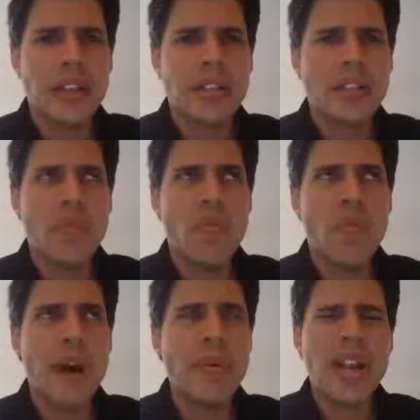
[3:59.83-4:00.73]
So
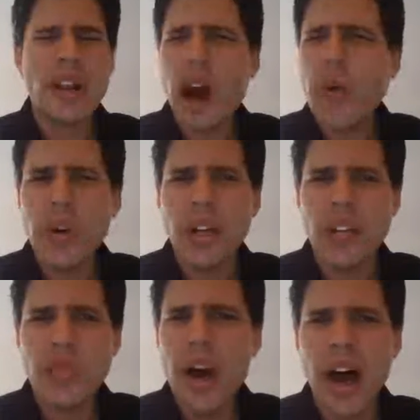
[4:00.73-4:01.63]
why would I not want to
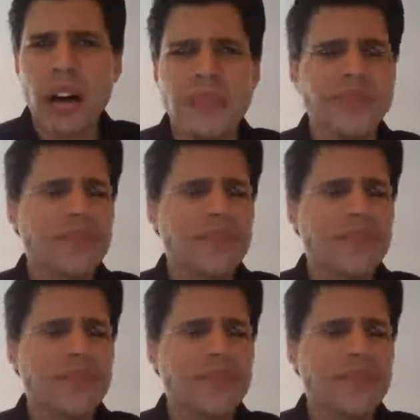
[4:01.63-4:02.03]
do well?